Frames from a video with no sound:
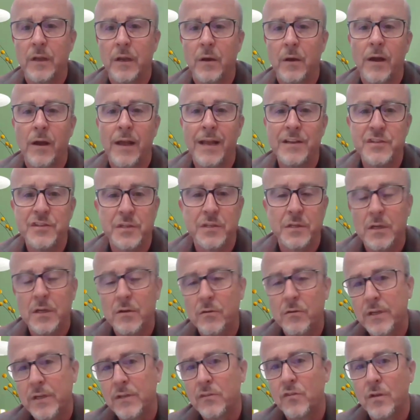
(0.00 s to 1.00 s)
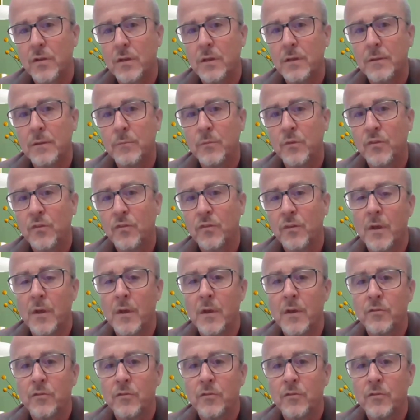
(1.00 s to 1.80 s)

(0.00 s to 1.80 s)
and our engineering teams